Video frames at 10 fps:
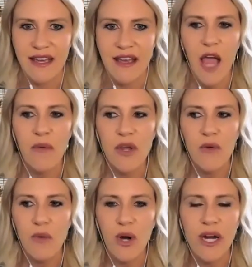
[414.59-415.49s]
And when you
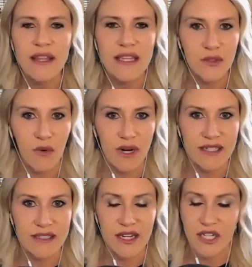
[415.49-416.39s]
work in these
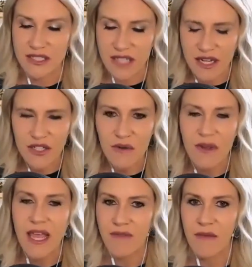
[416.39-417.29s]
organizations, I too
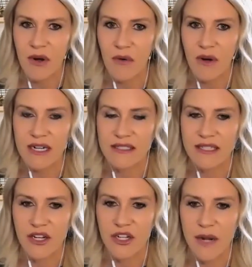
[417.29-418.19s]
came from an
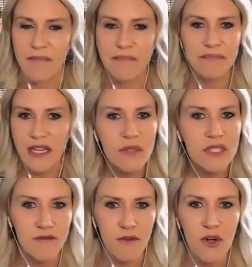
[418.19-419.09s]
organization, it was
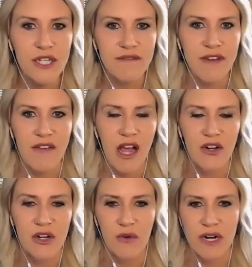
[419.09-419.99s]
a Fortune
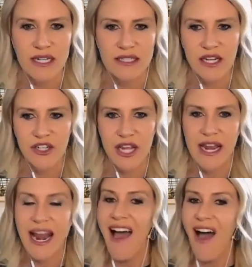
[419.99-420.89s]
500
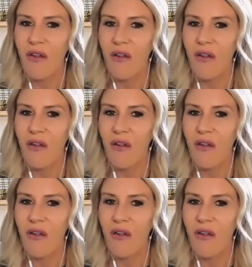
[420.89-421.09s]
organization, a